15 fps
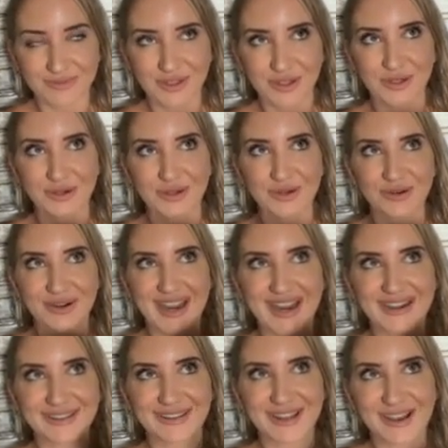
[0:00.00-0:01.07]
to
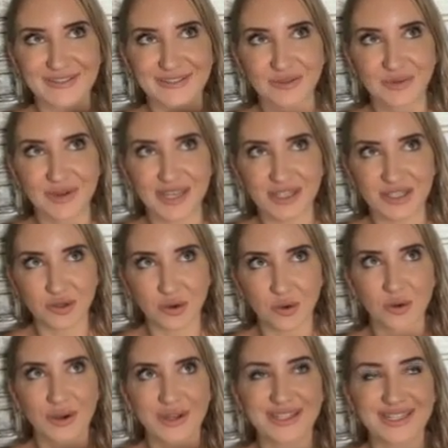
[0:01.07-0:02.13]
create a life that
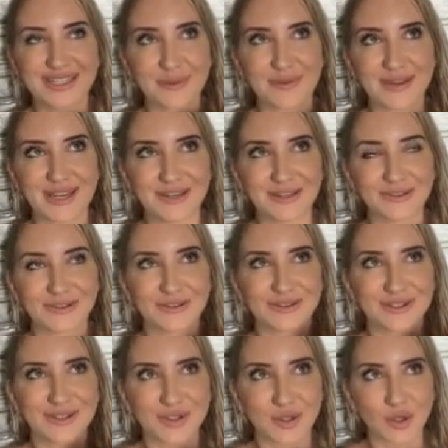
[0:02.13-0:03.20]
adore and step into
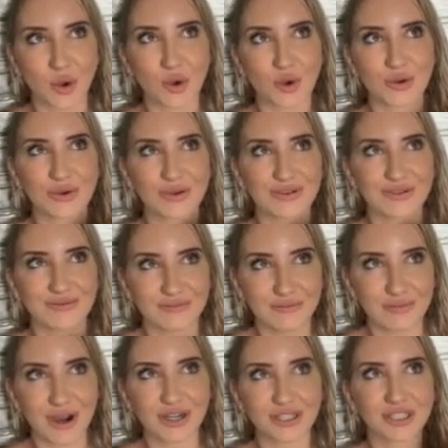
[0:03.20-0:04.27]
so
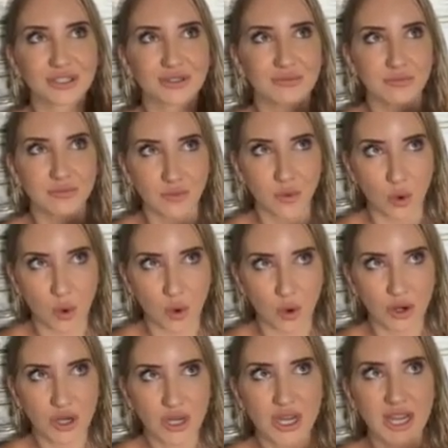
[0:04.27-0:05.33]
much more